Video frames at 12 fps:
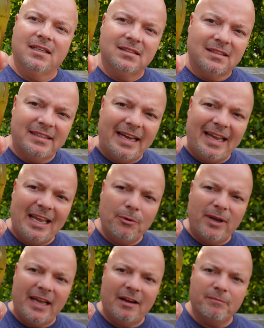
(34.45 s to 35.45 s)
today
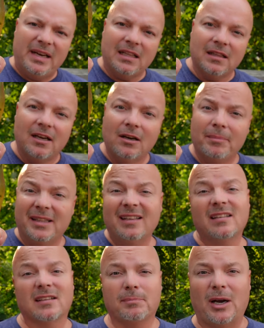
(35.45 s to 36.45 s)
we have Michelob, and
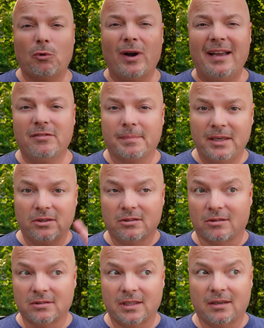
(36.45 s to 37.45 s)
this is my wife's beer.
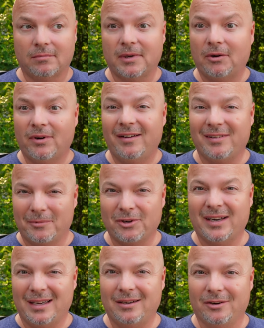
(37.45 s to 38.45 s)
Don't tell my wife I'm
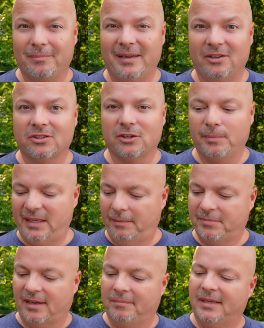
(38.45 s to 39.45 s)
drinking her beer. She'll be
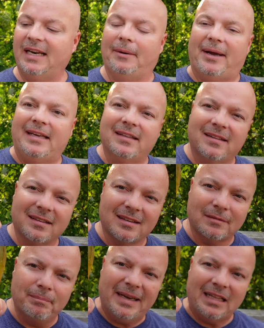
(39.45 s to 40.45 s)
upset. But anyway, this
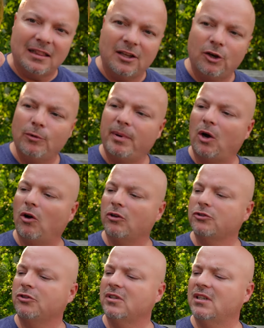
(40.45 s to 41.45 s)
is Michelob
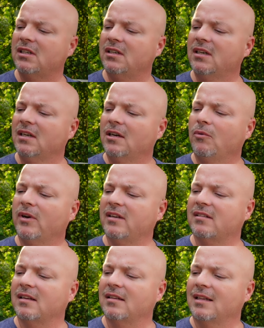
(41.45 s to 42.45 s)
Ultra, what
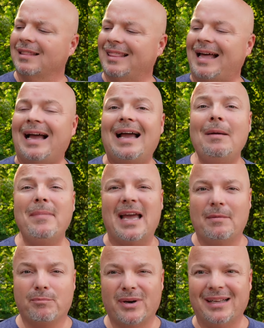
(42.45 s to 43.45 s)
is it, lime
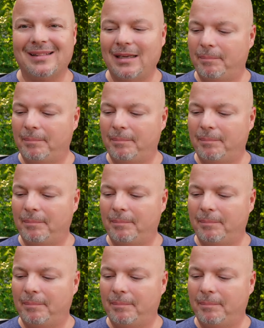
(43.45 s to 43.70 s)
and prickly